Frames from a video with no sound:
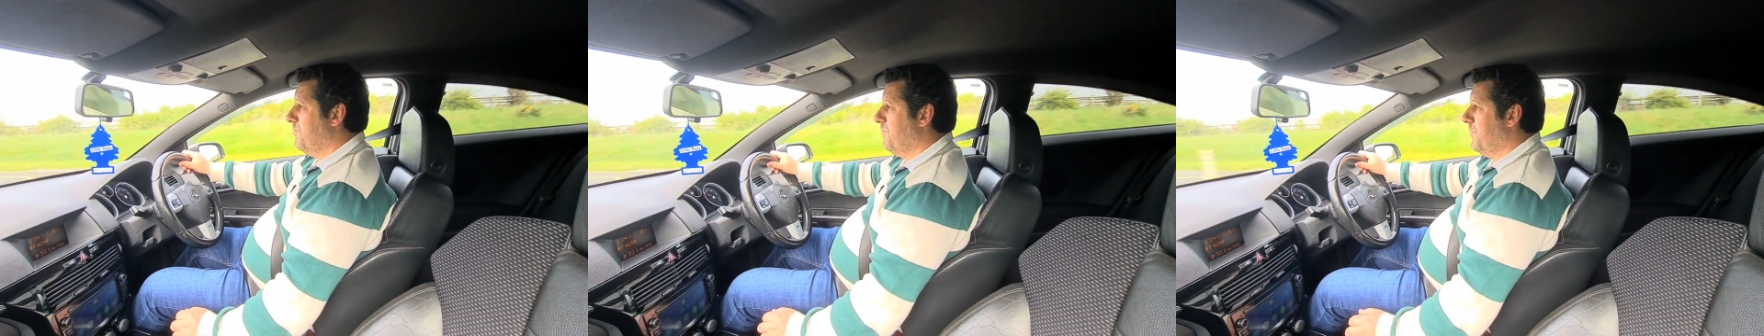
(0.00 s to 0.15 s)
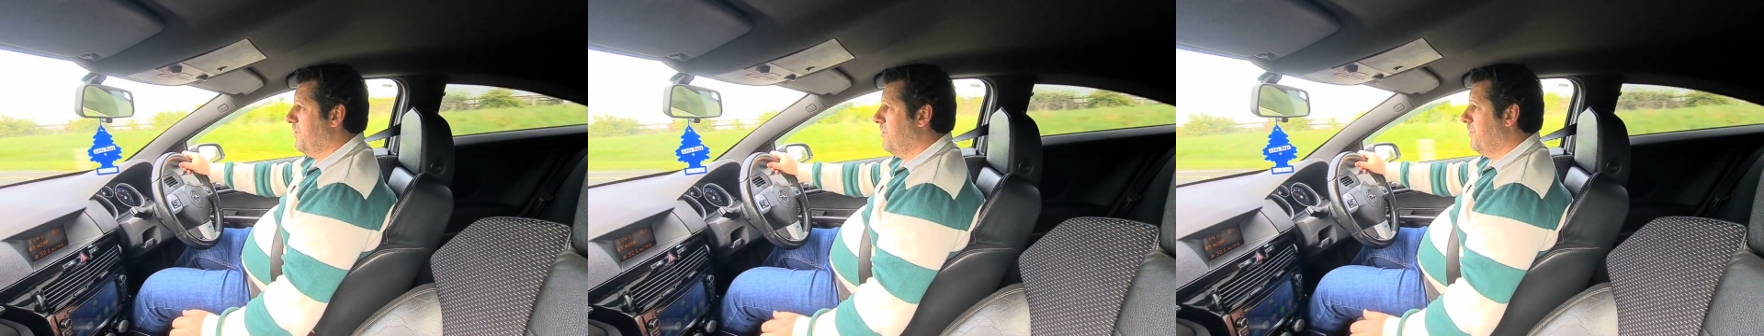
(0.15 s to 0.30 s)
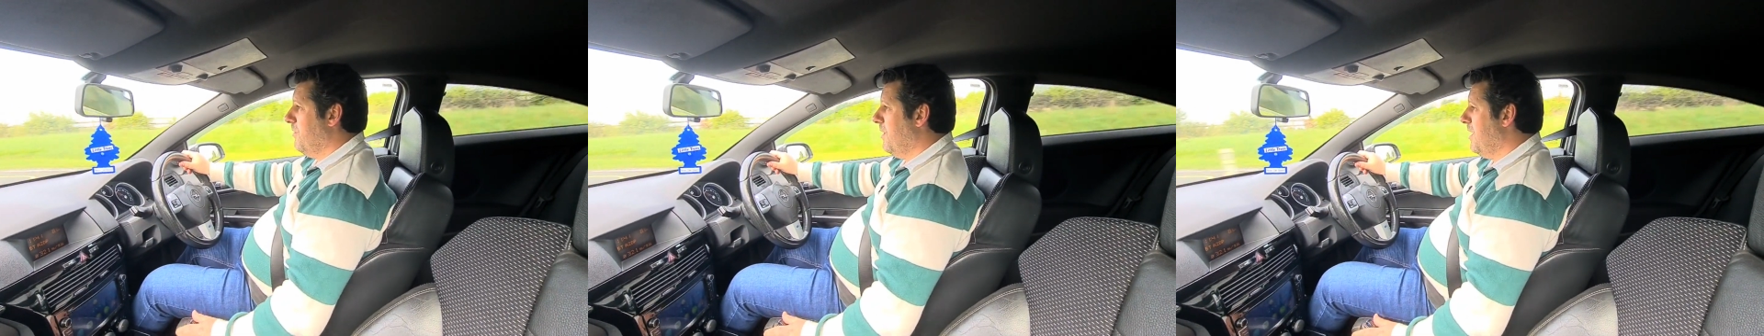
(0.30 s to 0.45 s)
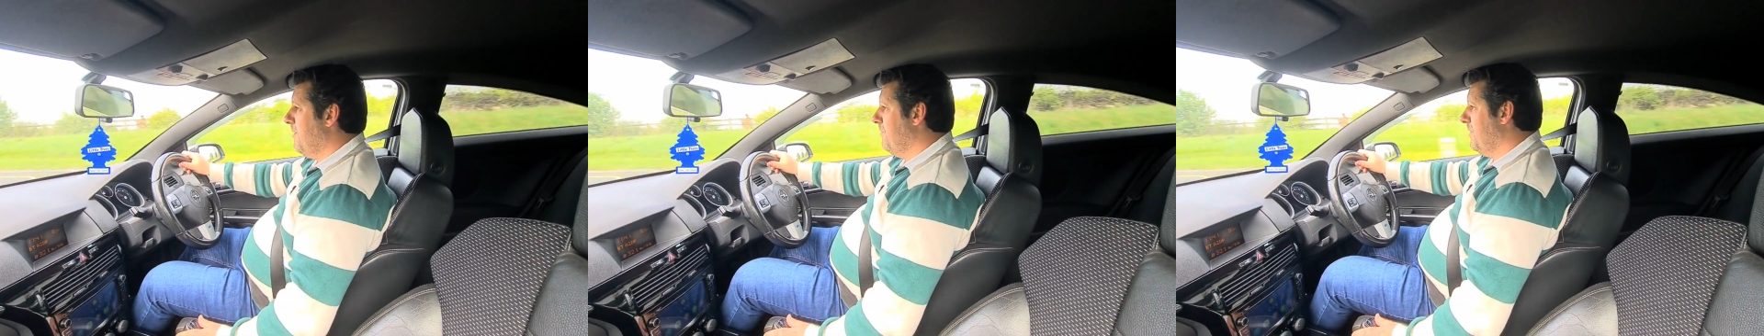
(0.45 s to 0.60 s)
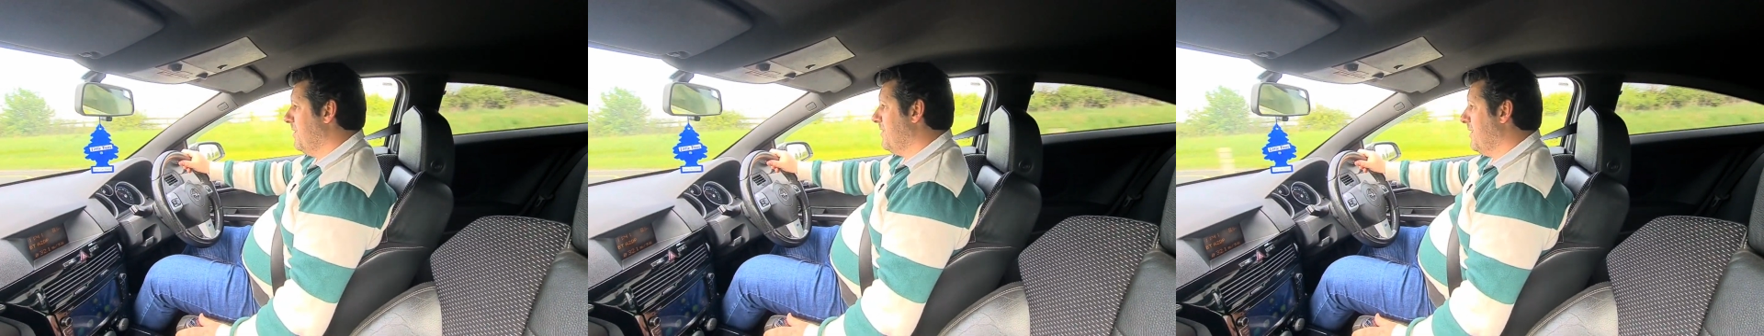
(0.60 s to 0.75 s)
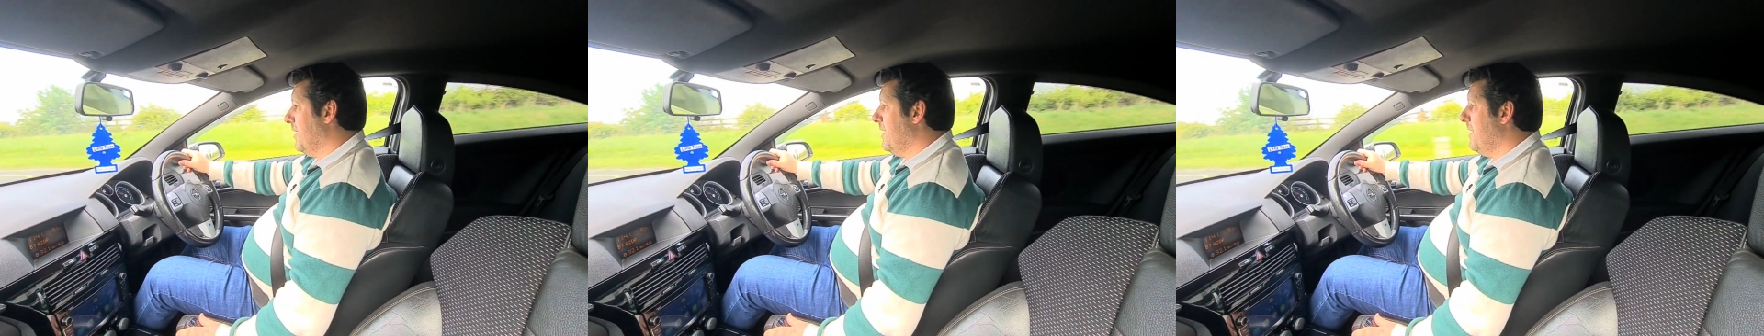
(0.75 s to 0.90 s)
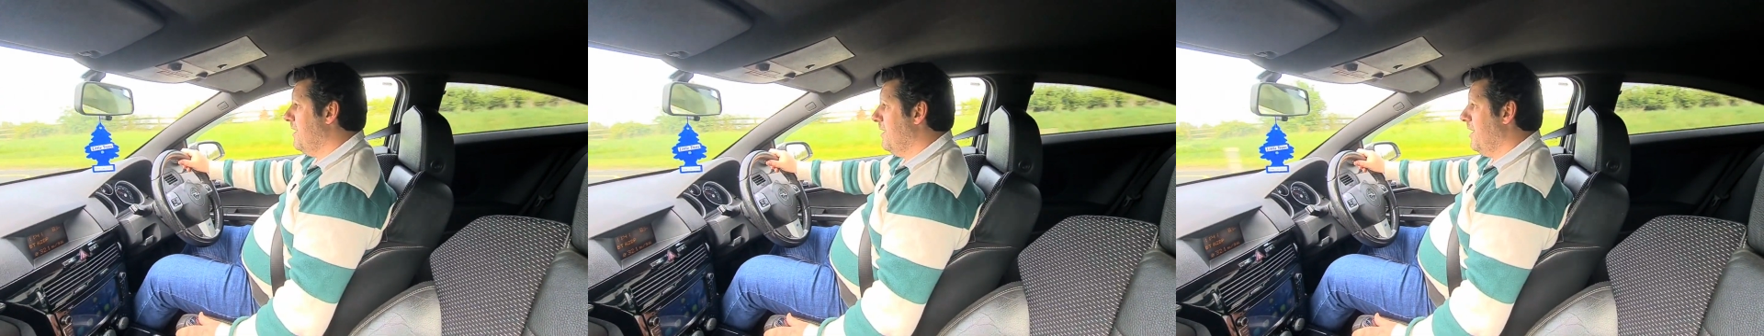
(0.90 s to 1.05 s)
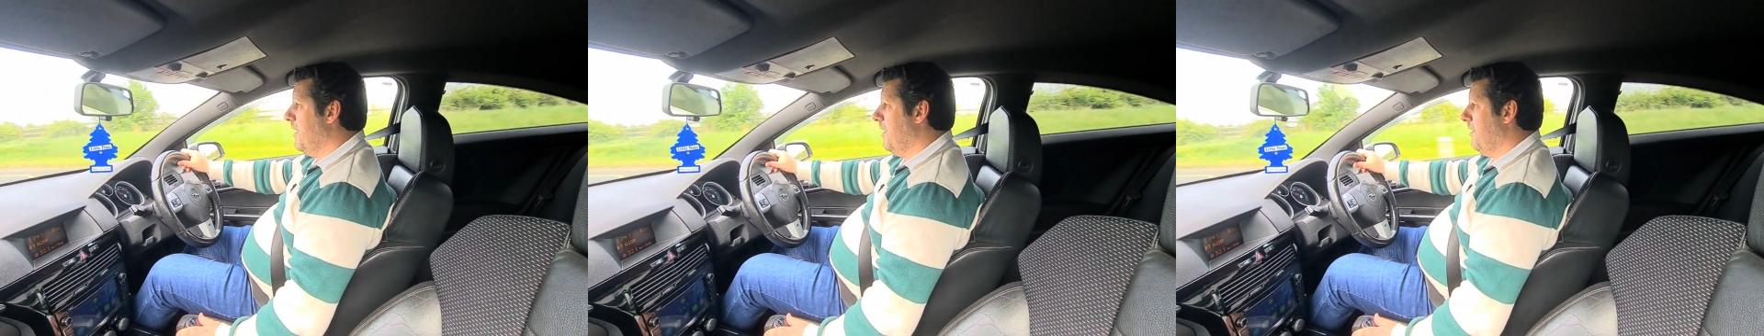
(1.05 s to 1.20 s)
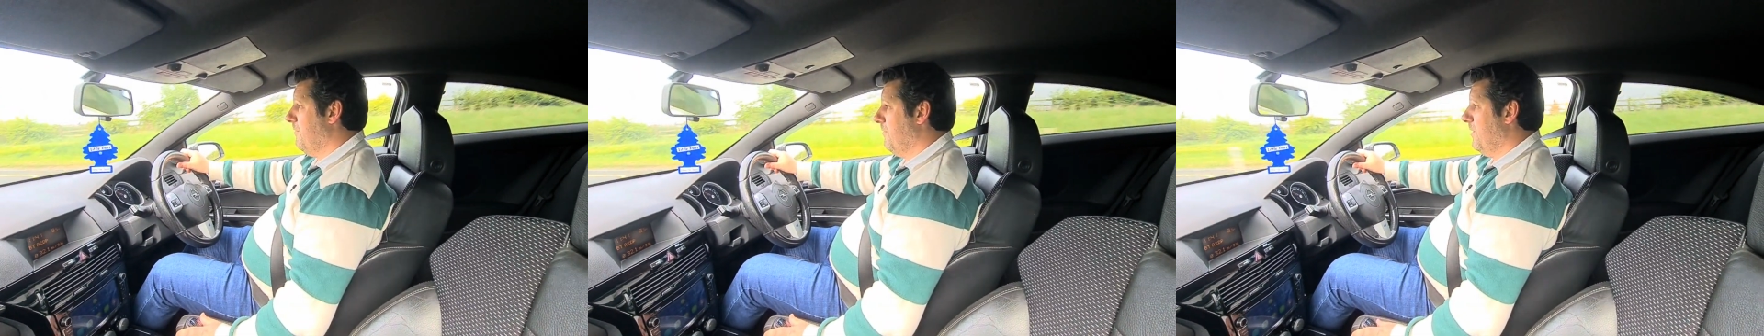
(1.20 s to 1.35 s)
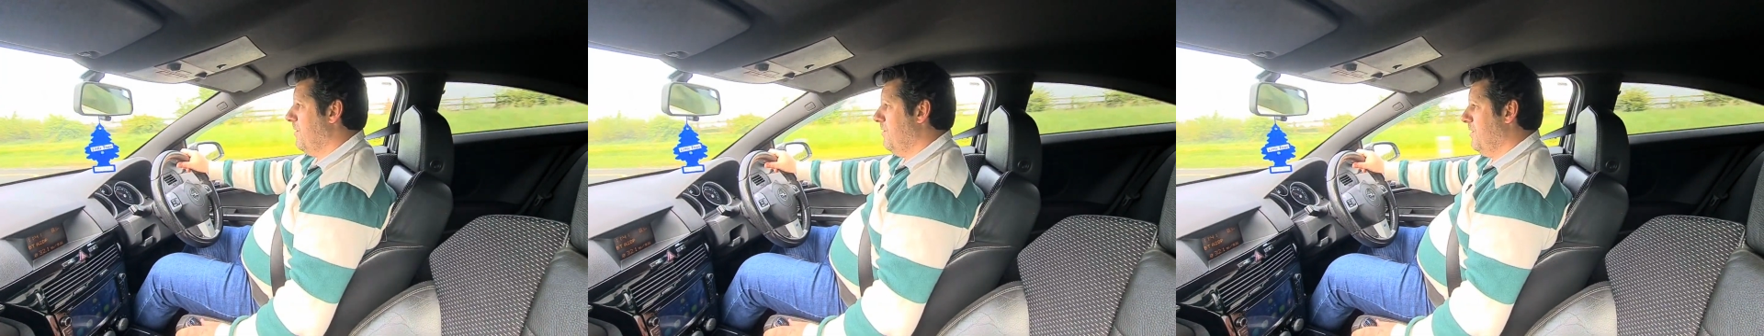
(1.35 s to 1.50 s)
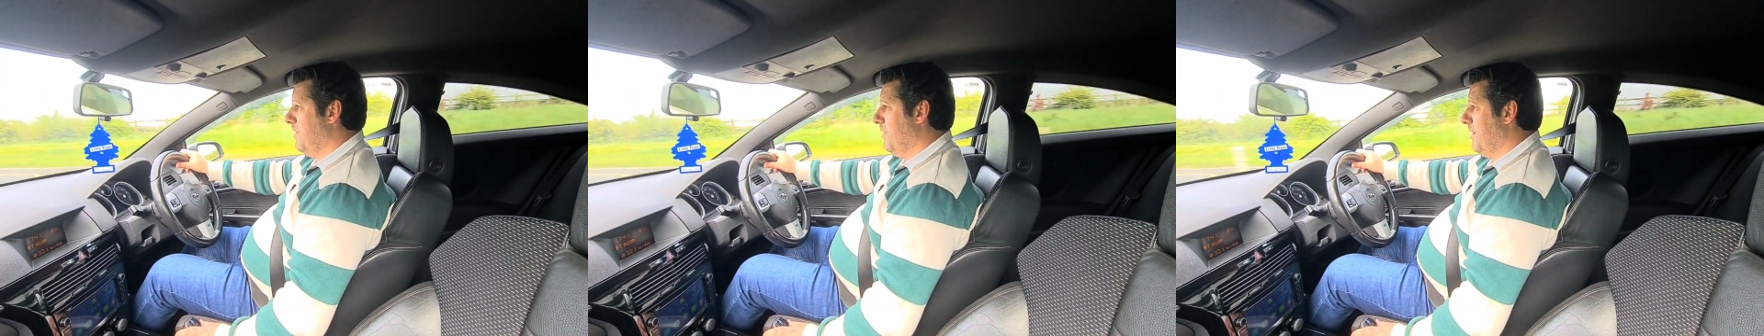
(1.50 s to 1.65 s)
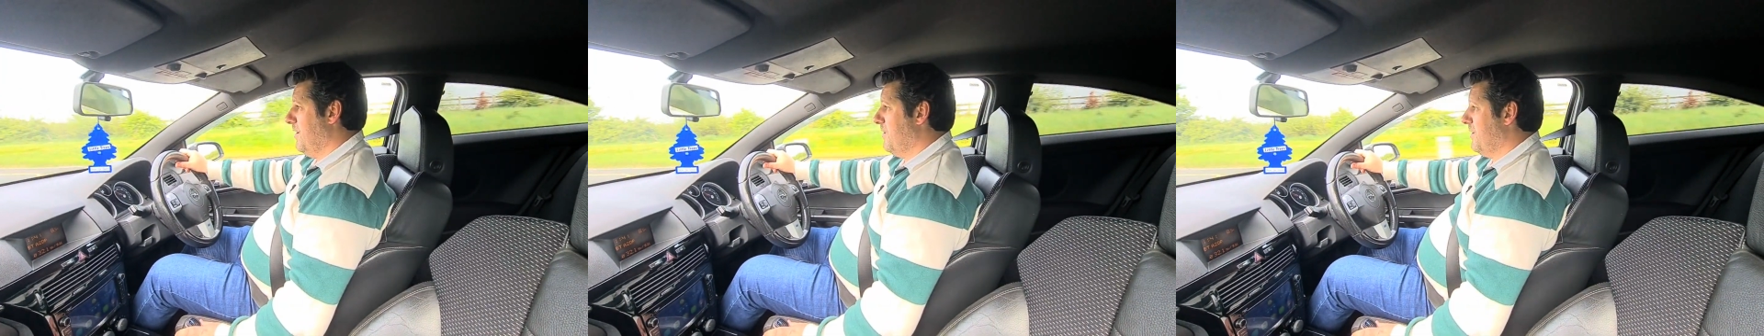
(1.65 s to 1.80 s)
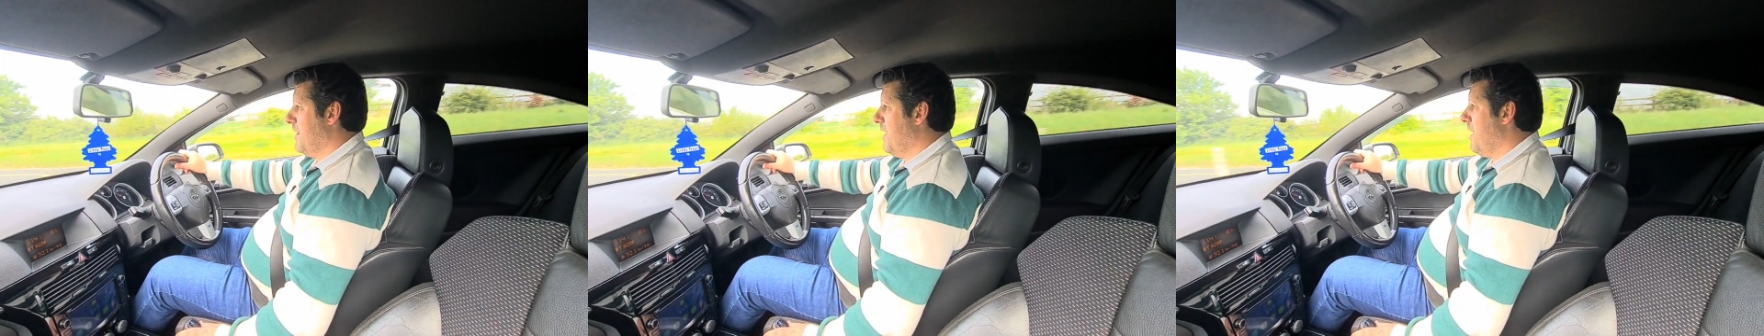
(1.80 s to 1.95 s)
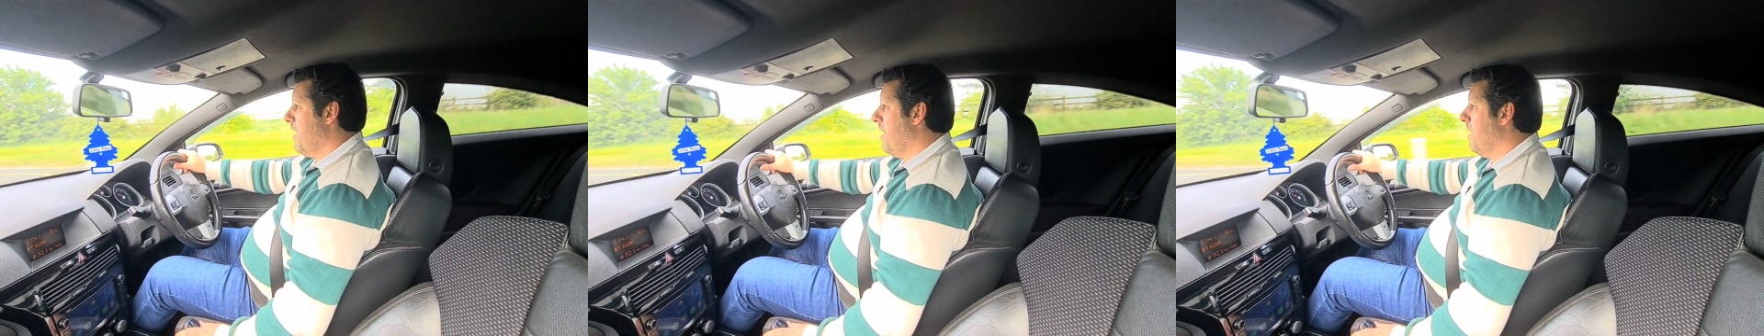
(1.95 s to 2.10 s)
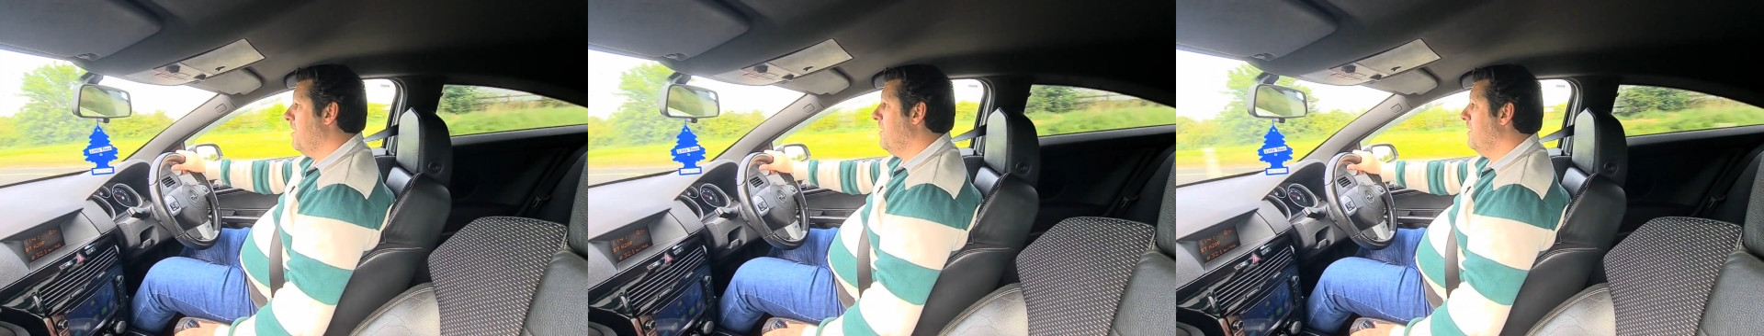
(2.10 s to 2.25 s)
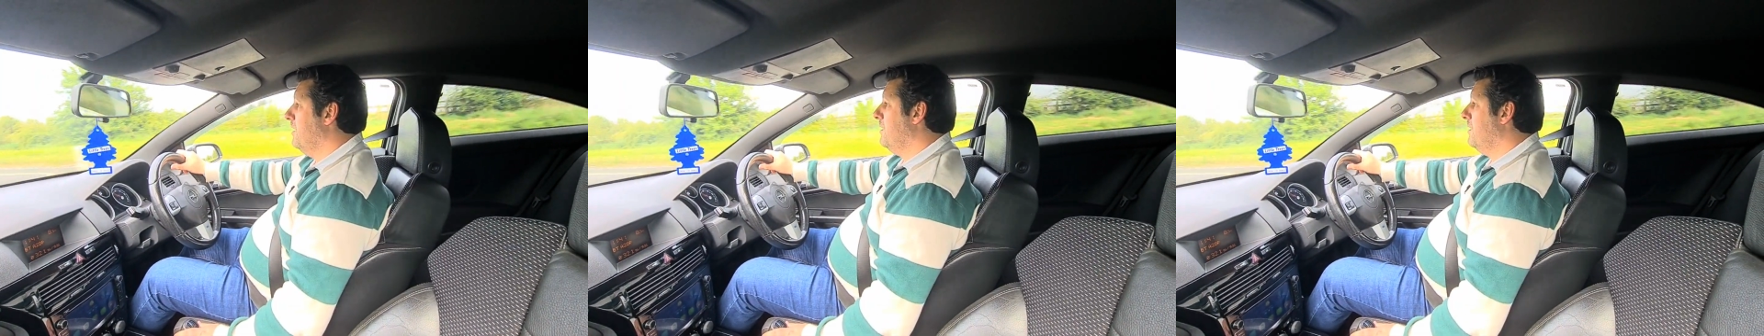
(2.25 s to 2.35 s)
So obviously a very nice car